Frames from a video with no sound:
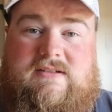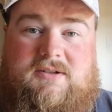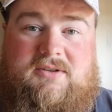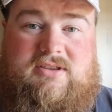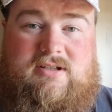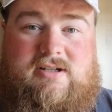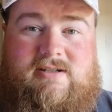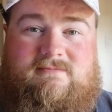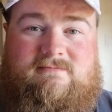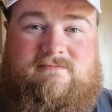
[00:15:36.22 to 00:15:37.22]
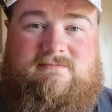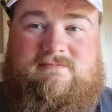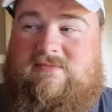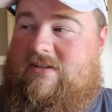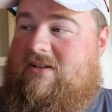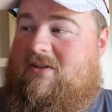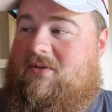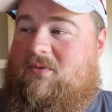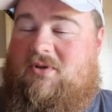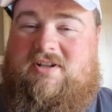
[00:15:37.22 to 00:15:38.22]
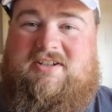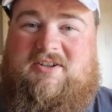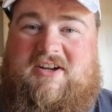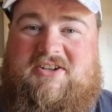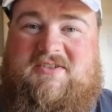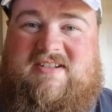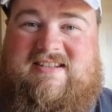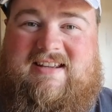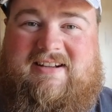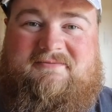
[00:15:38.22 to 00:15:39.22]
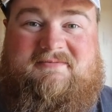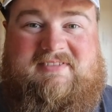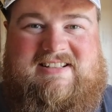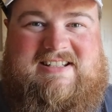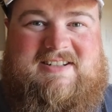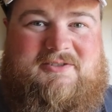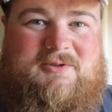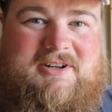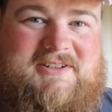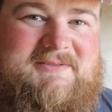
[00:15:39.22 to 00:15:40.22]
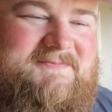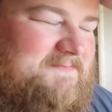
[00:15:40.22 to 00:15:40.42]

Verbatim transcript: So in theory, we're good to go ahead and use this thing. Let's see if it works.